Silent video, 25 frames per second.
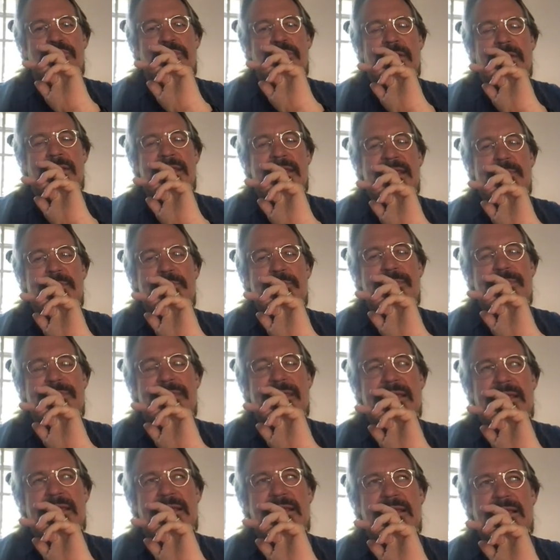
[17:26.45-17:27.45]
Keep
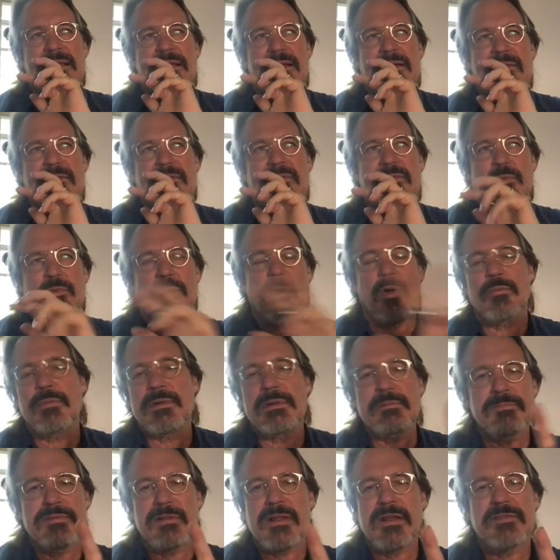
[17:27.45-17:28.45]
thinking of
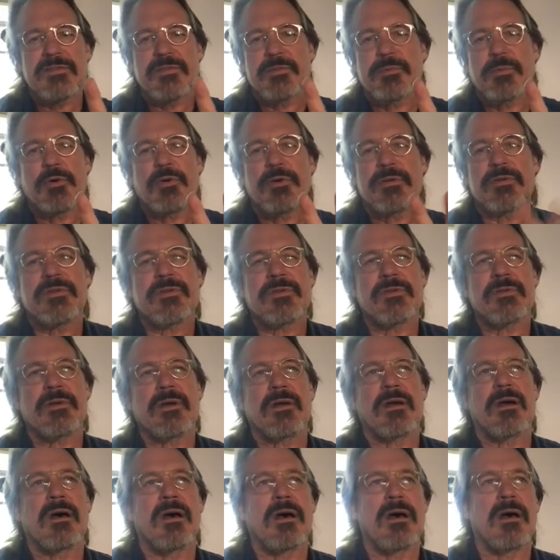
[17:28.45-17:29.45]
Roman blood sports,
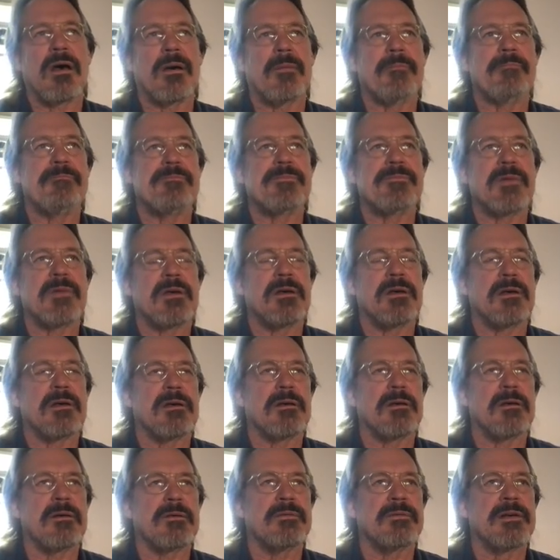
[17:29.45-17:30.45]
um,
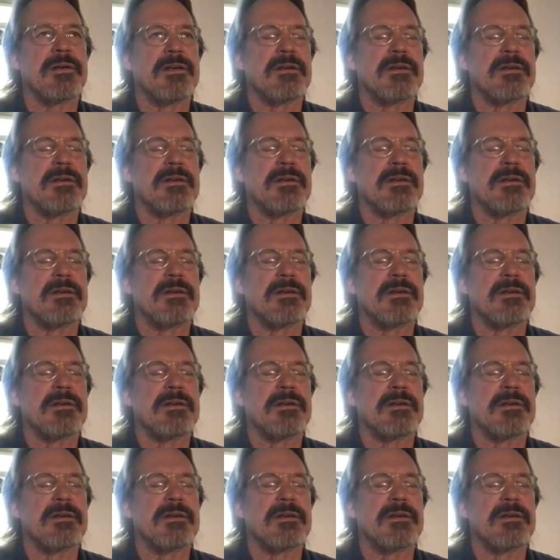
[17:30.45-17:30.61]
uh,